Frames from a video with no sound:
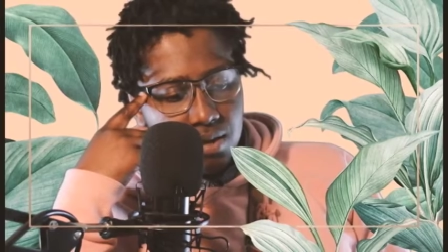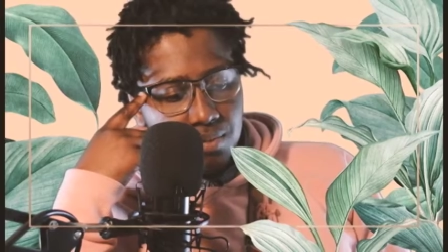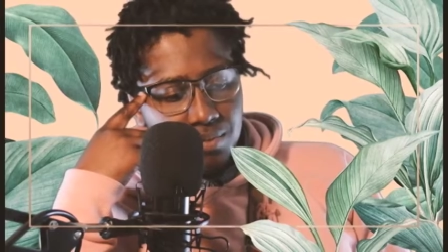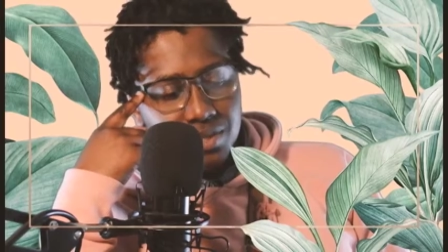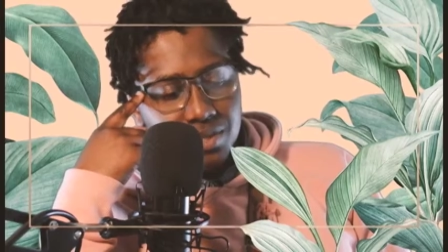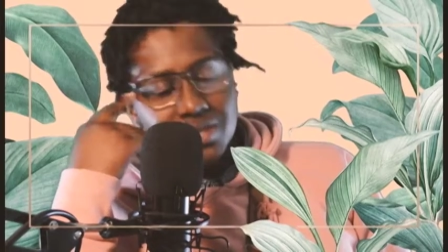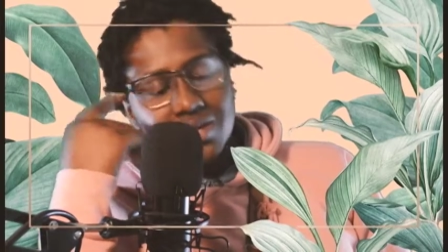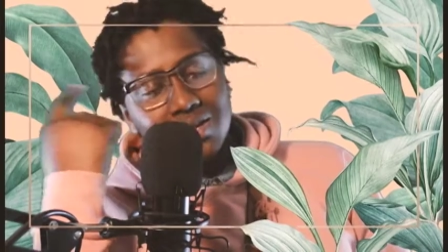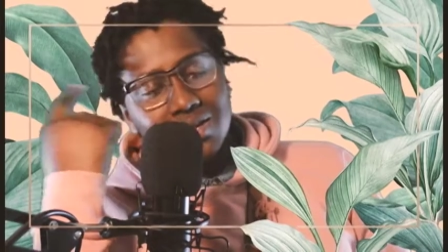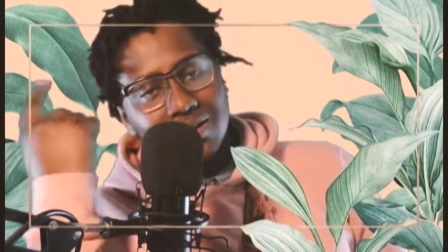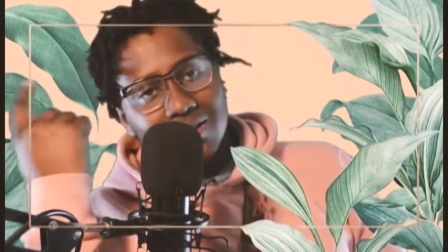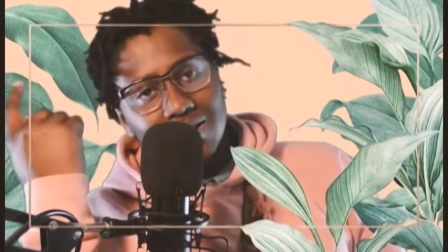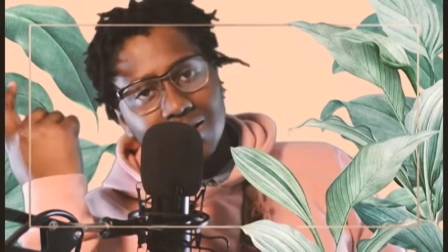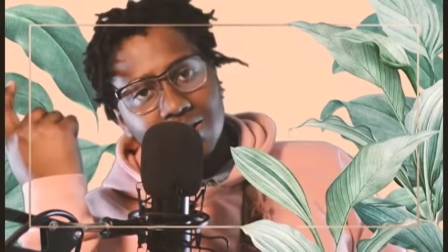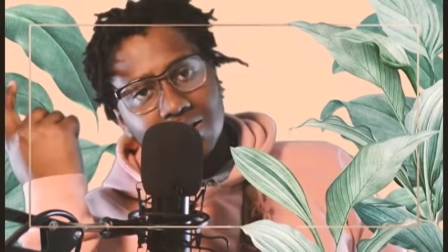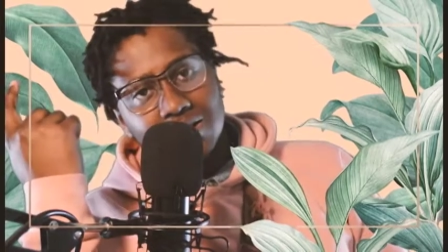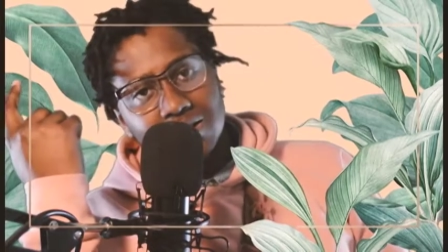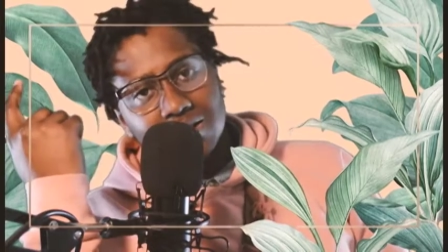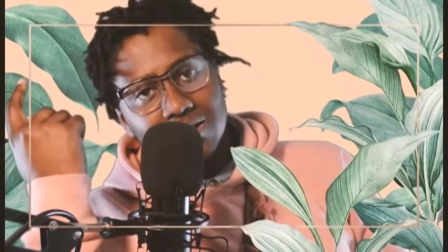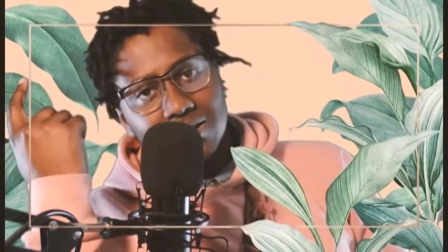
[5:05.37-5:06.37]
But then
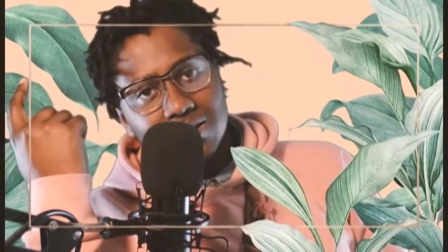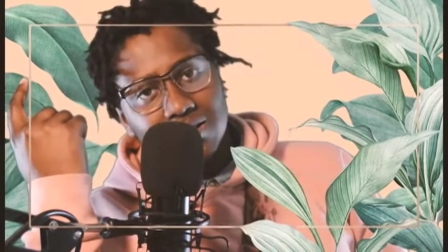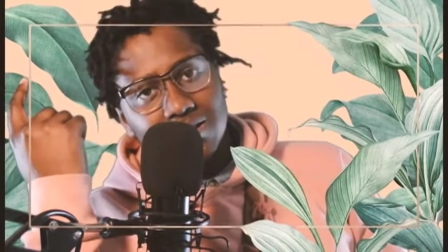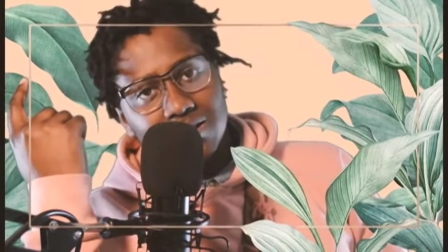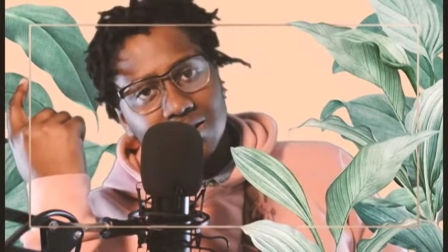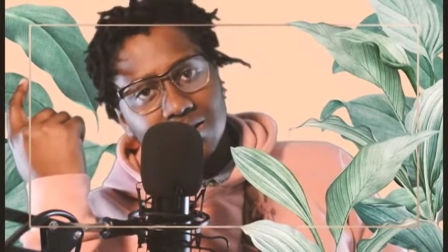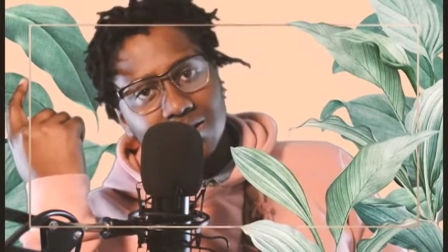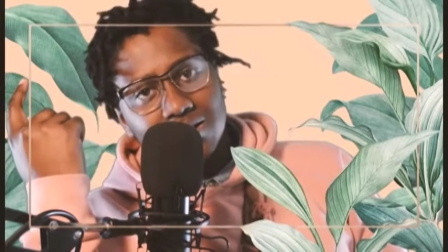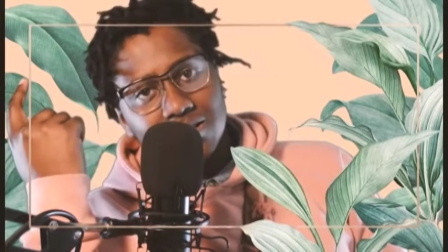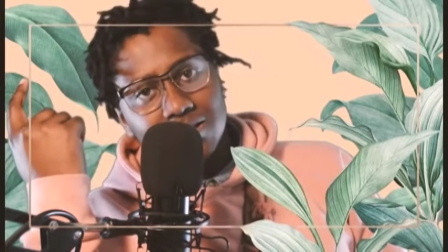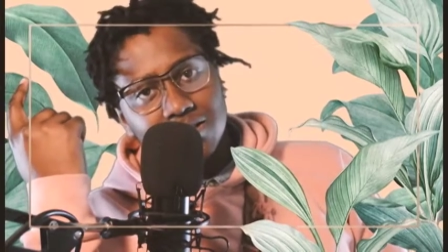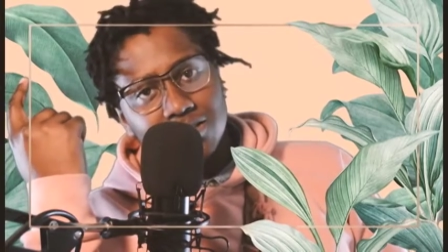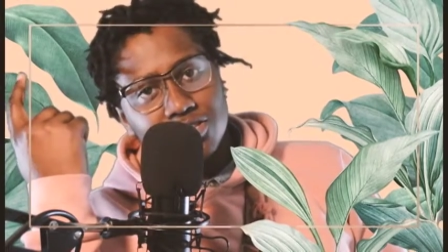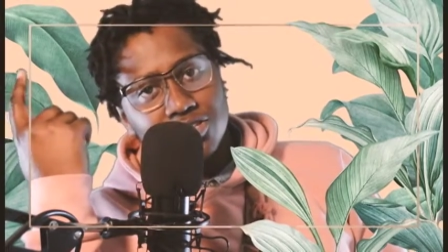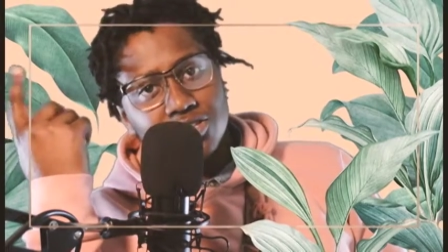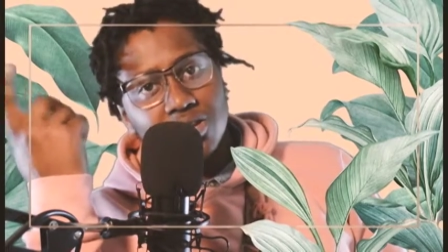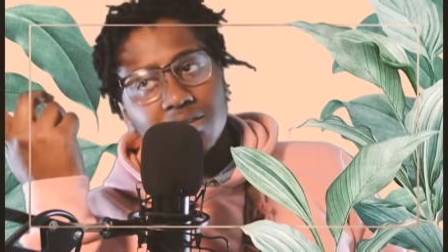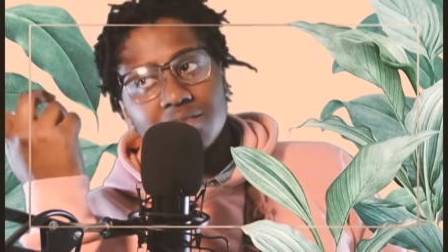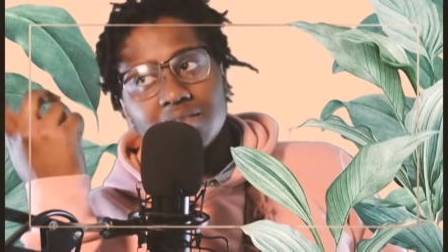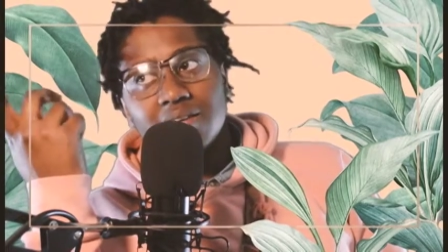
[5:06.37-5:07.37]
again, it's
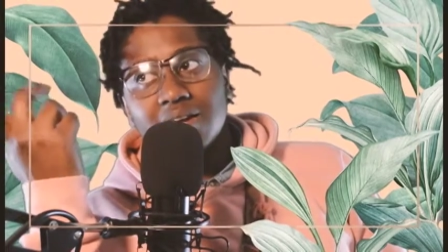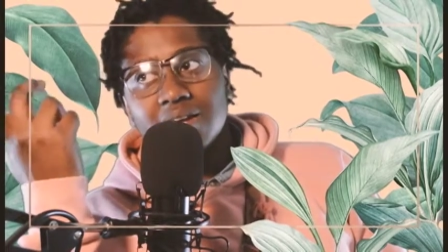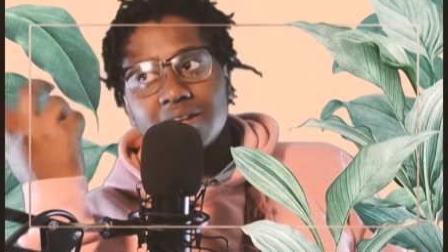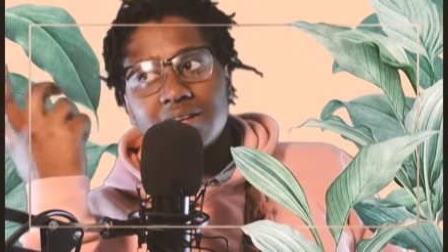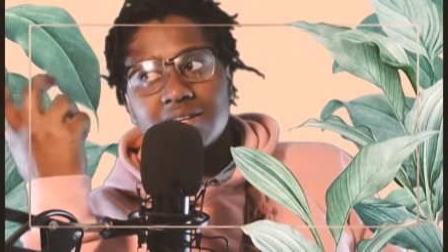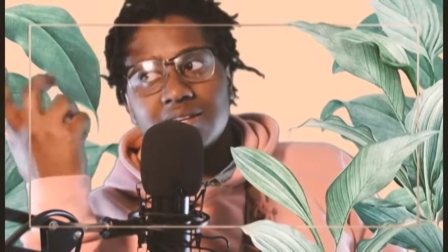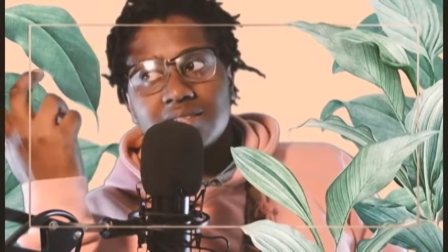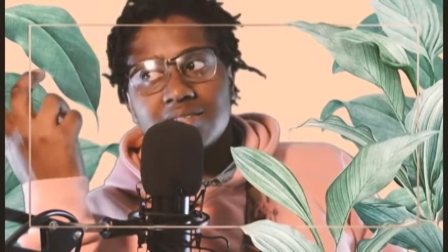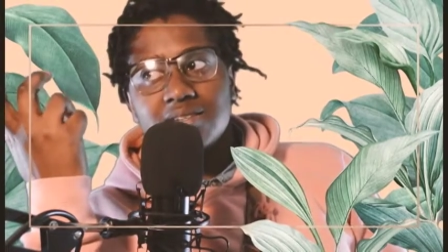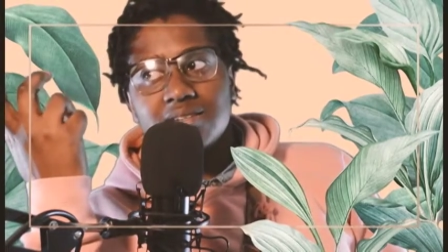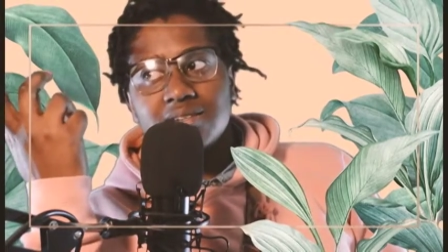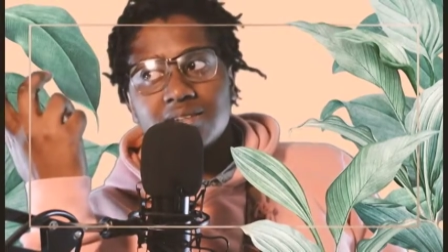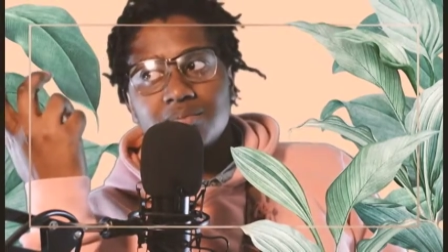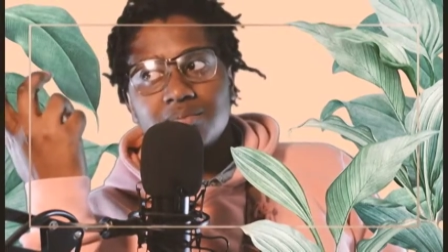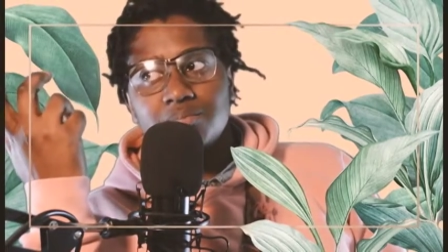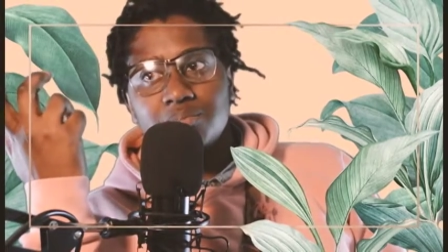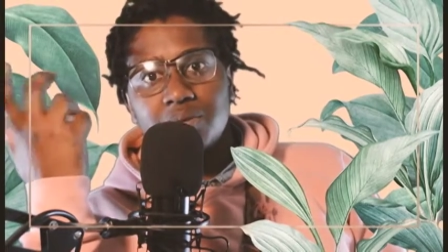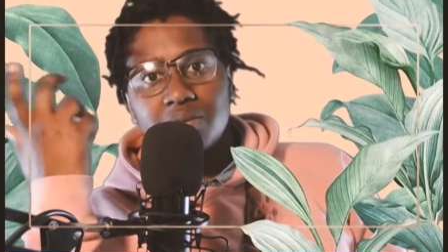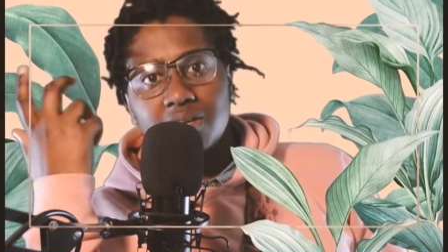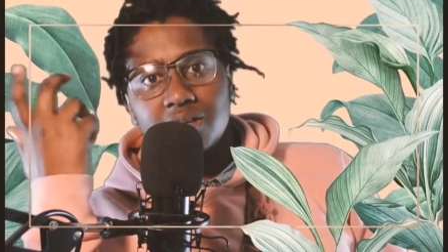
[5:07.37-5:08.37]
not that easy
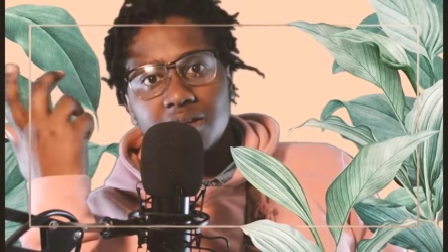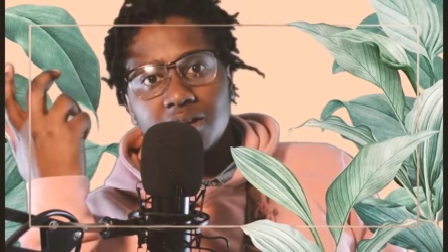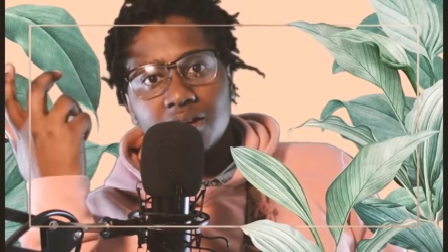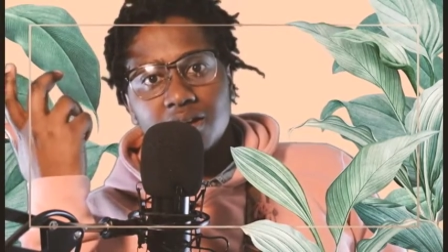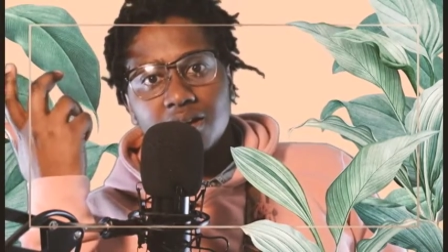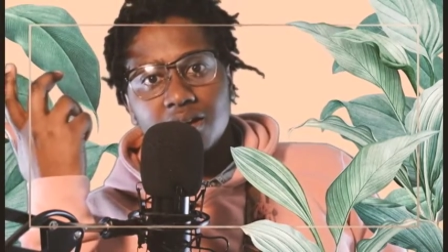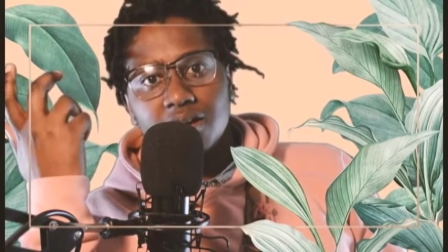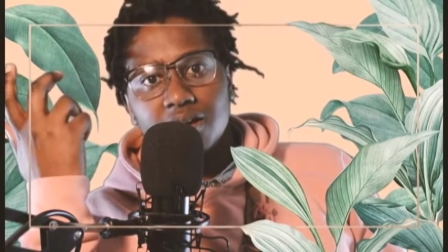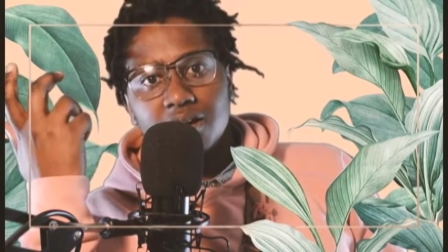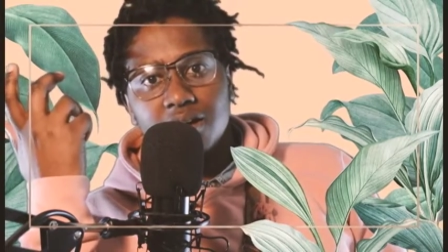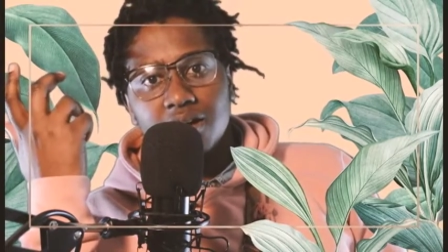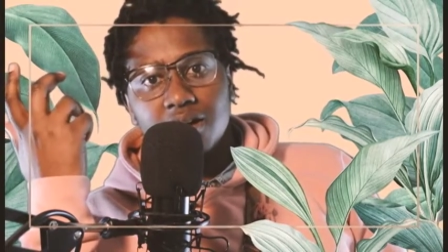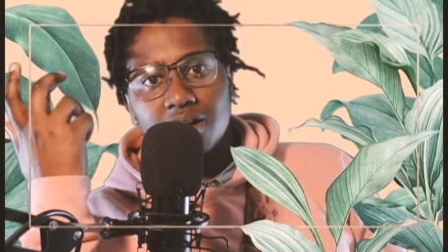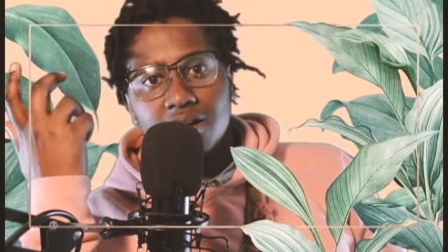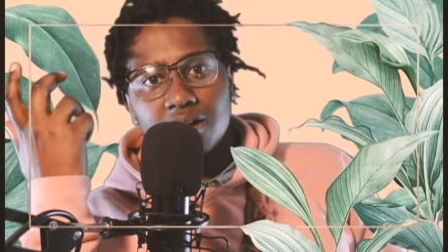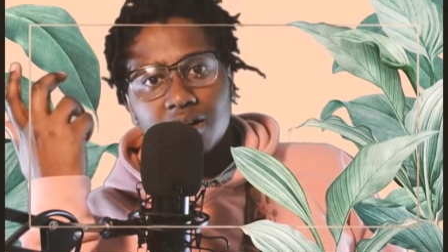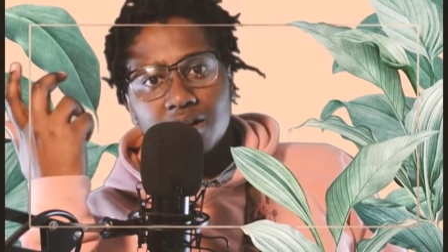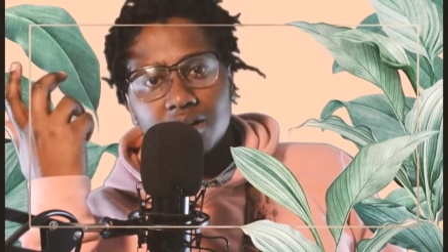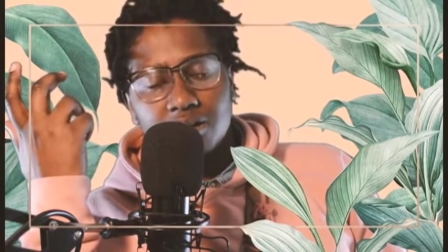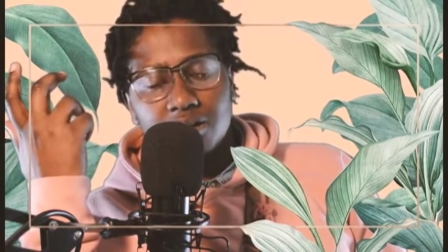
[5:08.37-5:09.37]
being
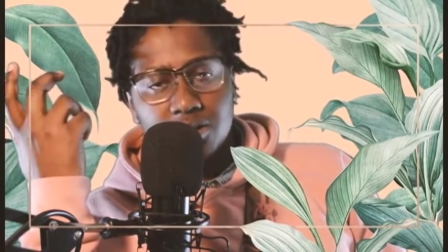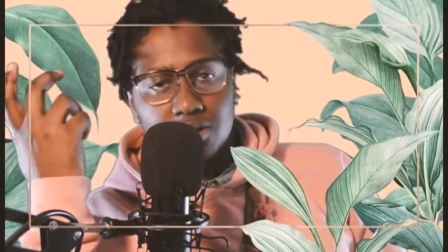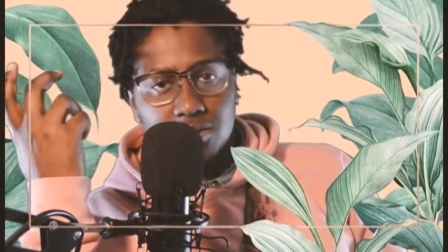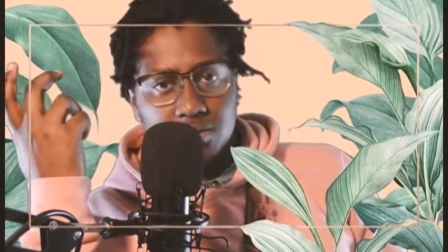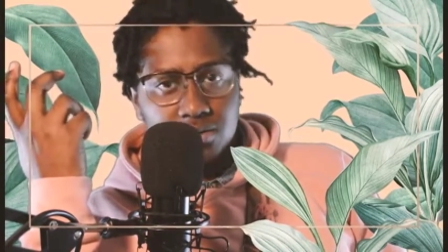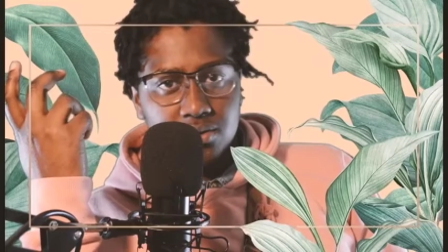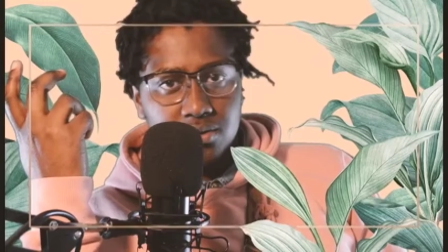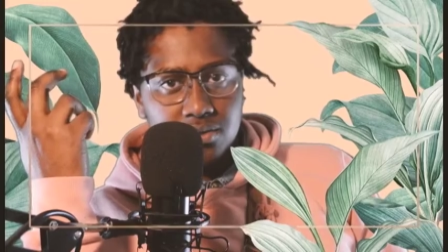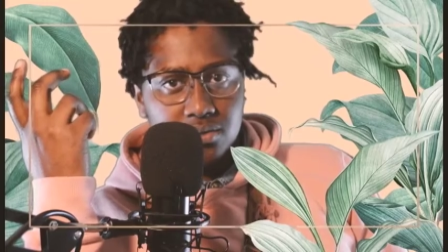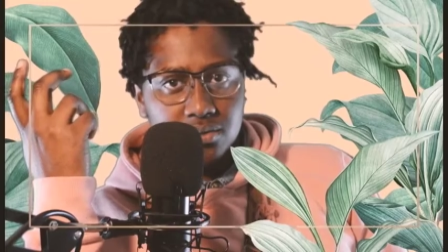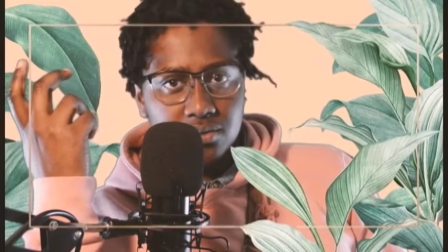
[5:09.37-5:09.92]
alone.